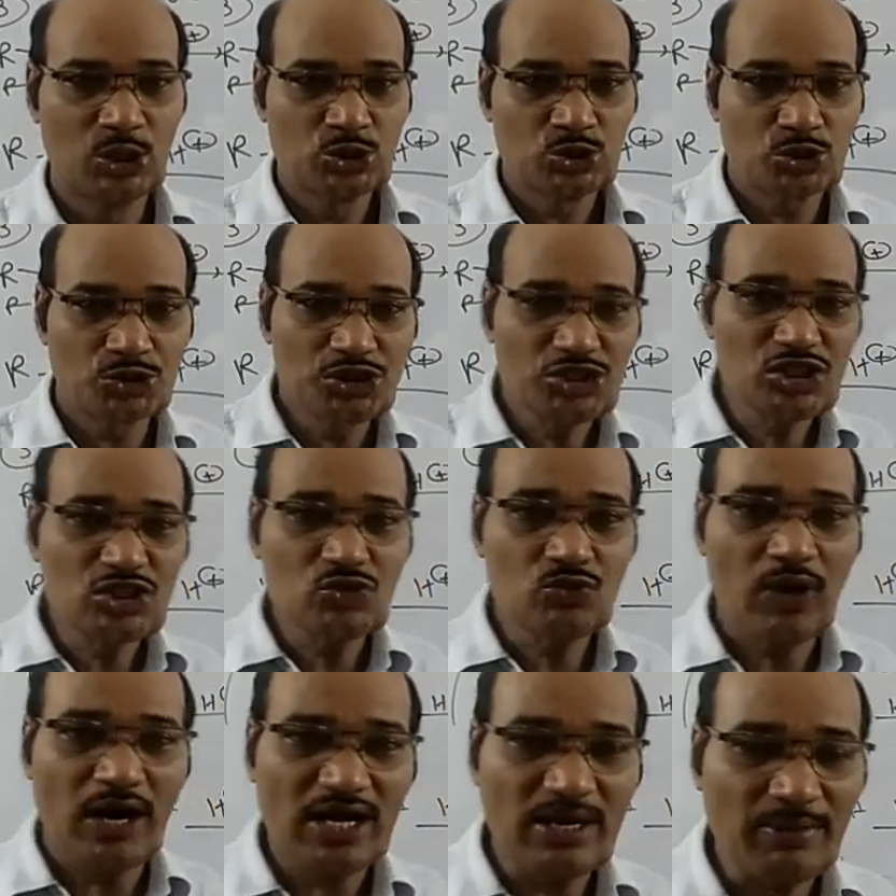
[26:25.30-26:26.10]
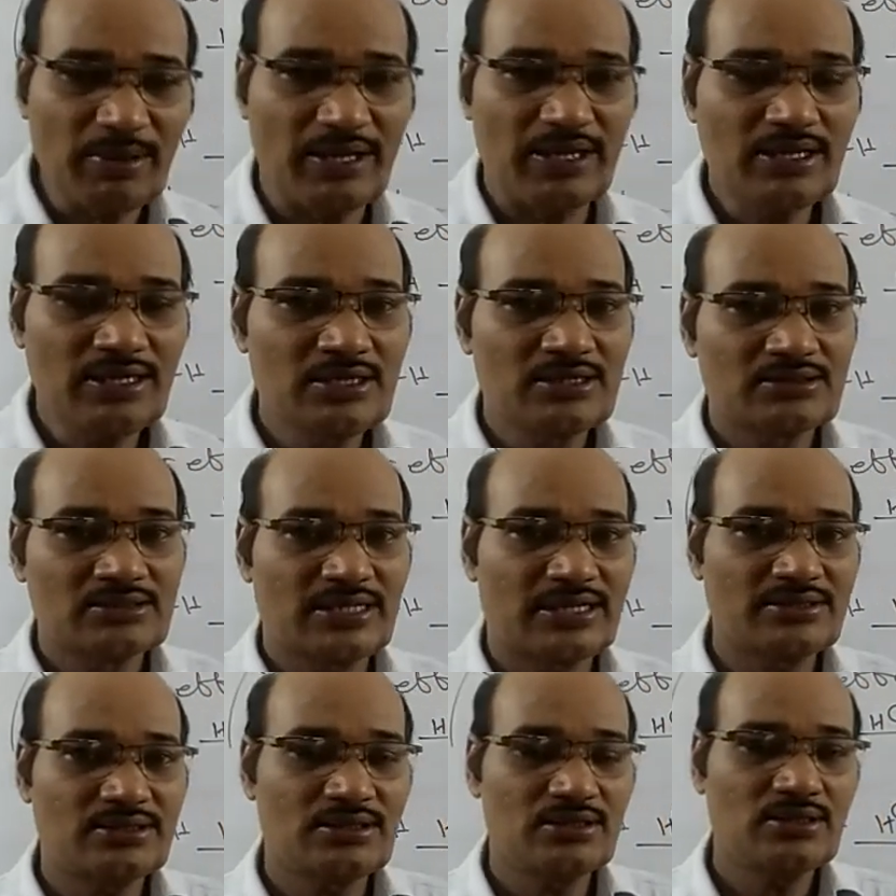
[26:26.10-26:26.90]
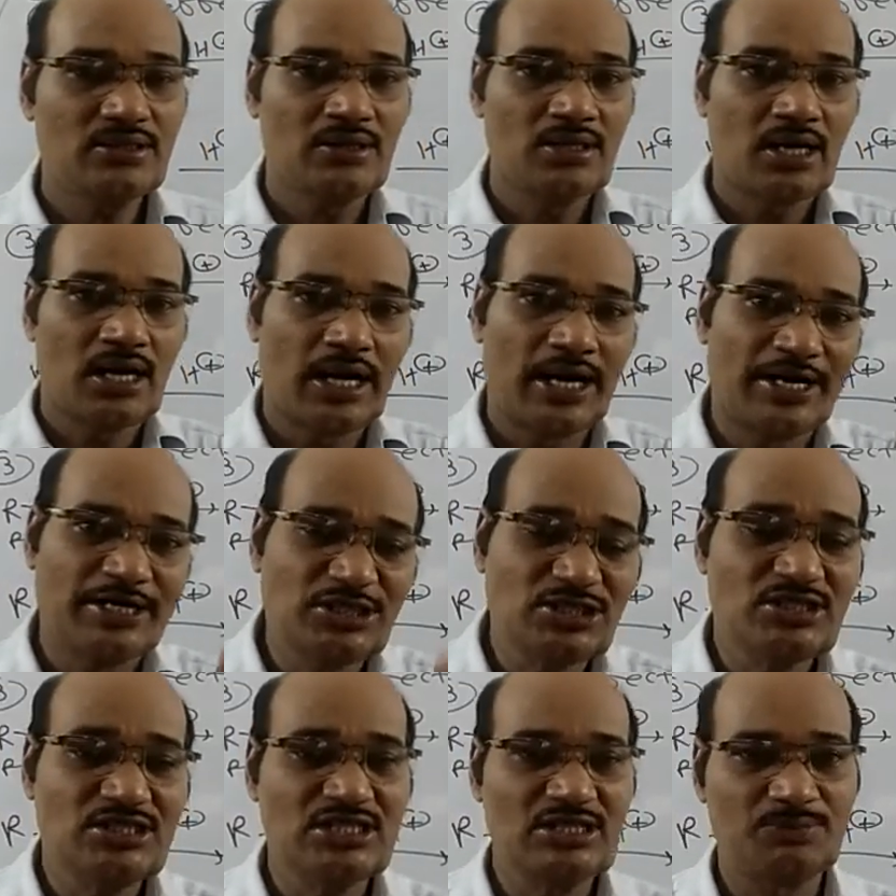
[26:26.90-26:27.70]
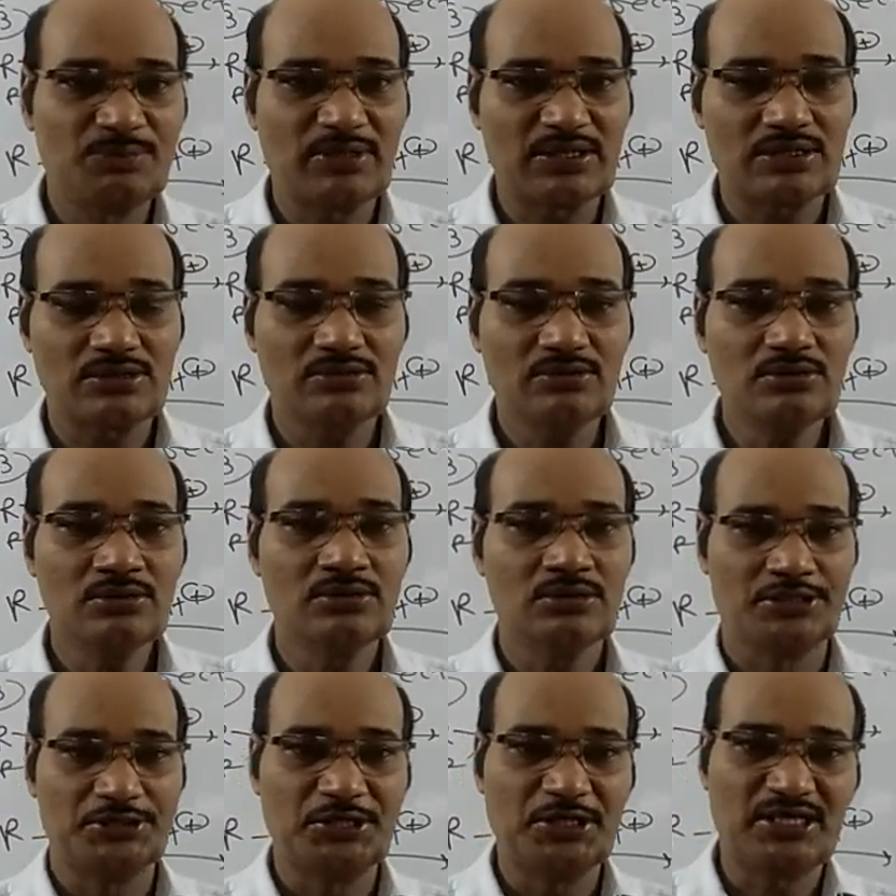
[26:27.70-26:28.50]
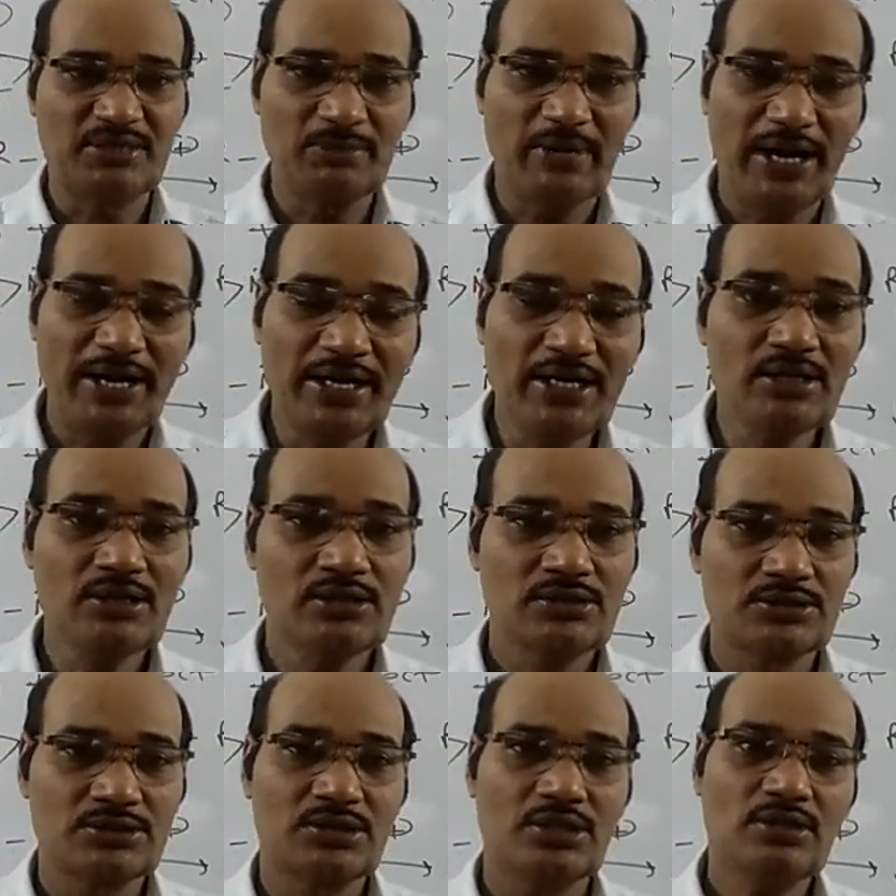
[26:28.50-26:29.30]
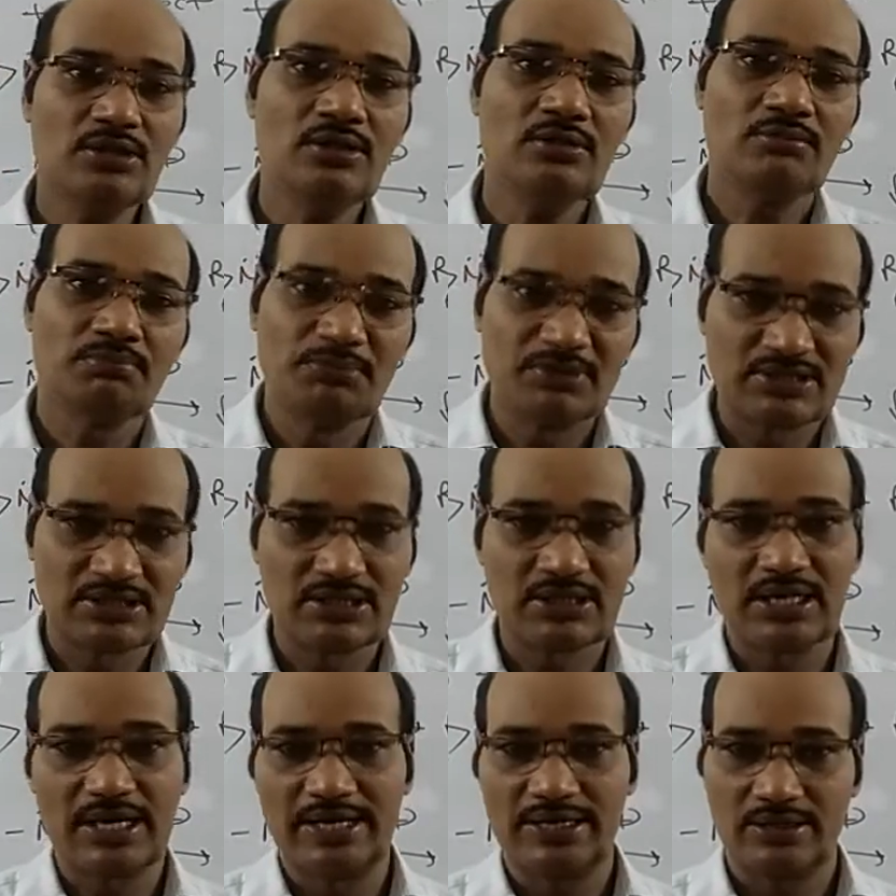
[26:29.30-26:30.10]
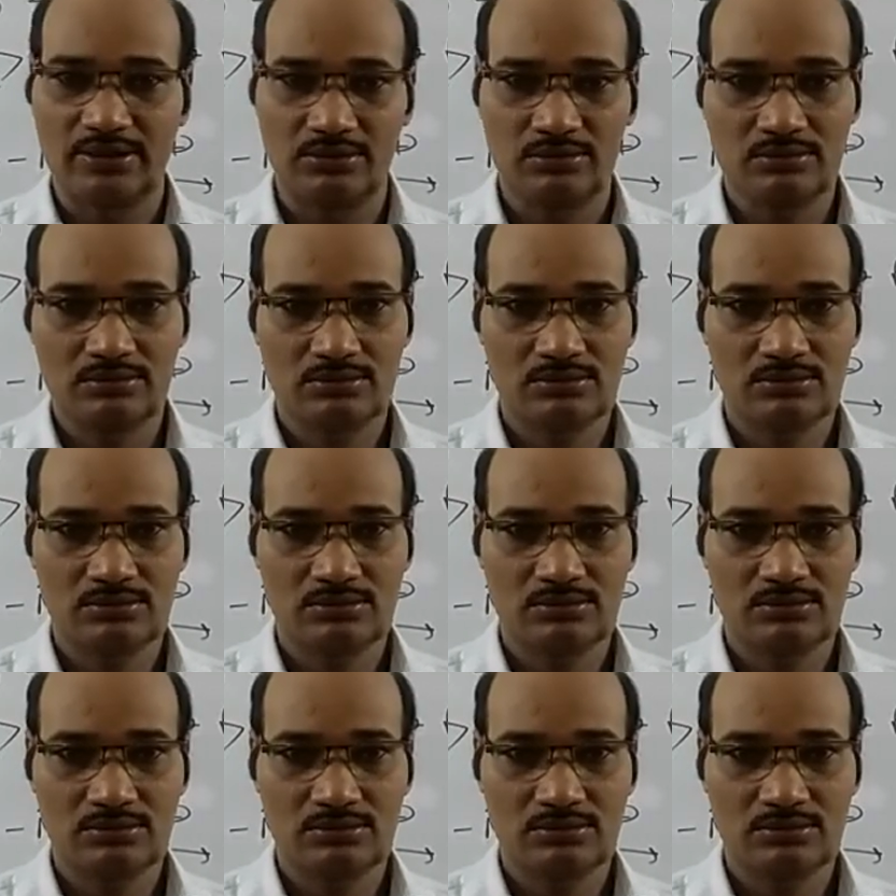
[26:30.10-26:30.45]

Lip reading: So this is one way that the hydrogen effect to determining the basic character.